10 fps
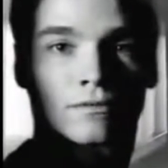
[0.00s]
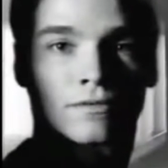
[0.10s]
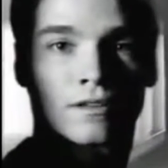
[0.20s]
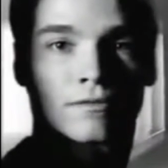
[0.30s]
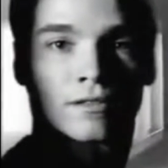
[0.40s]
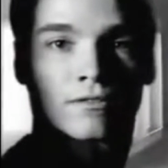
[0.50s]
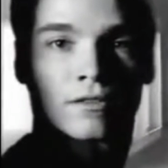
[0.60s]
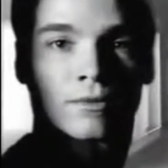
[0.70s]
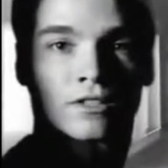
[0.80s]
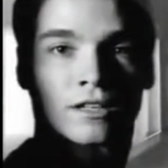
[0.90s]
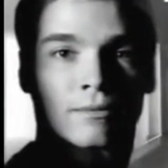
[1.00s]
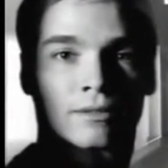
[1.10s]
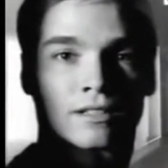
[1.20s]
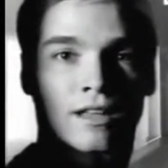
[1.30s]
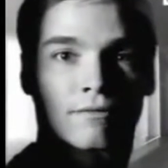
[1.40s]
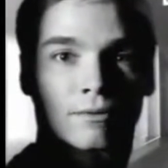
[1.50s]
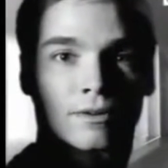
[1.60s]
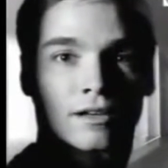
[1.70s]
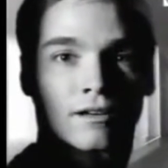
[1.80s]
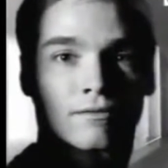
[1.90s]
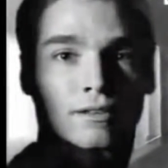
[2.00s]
"It's like a split diopter for a